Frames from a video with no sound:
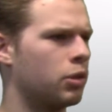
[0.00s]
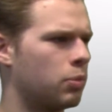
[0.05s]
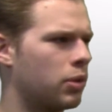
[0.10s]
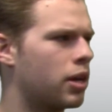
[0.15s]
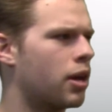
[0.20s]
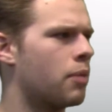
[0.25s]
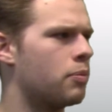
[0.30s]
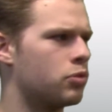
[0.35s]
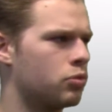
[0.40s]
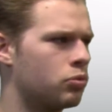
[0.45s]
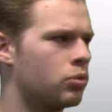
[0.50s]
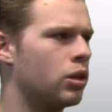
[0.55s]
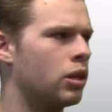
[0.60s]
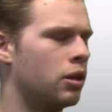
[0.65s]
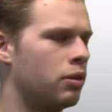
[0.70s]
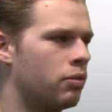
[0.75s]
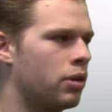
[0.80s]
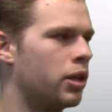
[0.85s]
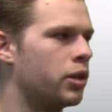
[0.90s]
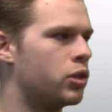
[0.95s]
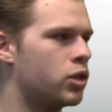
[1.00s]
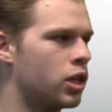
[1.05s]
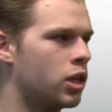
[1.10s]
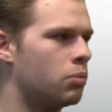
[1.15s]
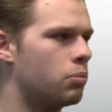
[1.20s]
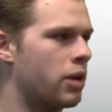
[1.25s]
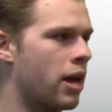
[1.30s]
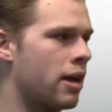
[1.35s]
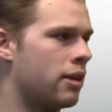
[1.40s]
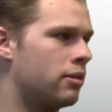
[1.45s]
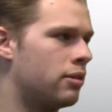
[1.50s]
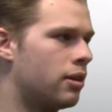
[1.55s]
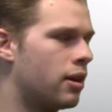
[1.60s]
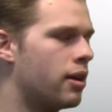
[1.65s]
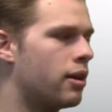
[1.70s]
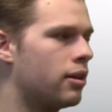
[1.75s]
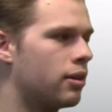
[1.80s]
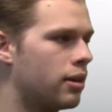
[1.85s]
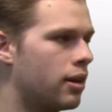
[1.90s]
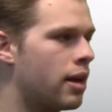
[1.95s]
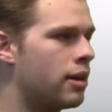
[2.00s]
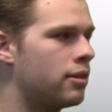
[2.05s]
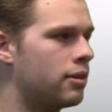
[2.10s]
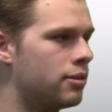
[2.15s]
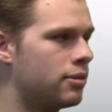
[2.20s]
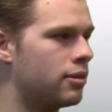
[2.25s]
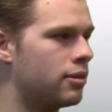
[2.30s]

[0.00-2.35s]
traveling becomes really, really cheap and